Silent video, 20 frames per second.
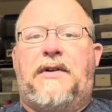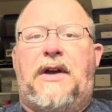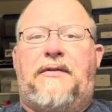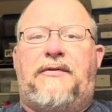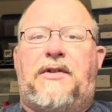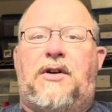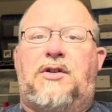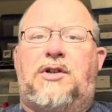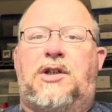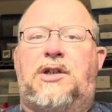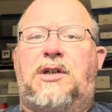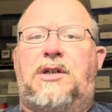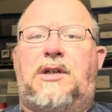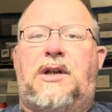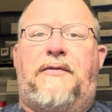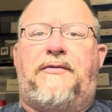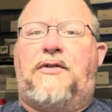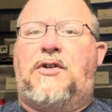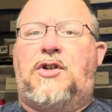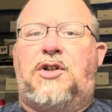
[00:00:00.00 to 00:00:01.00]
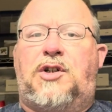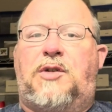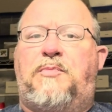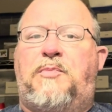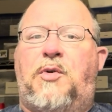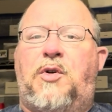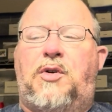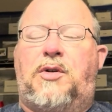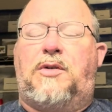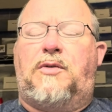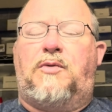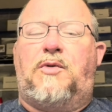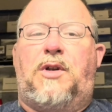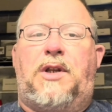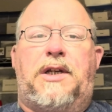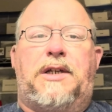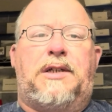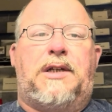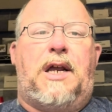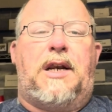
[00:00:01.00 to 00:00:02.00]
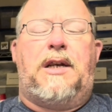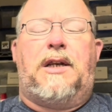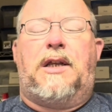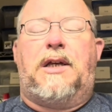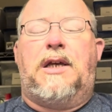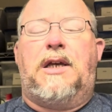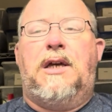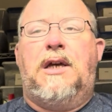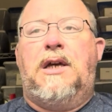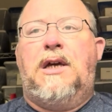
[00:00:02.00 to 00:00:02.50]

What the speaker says: if they're spooked really suddenly.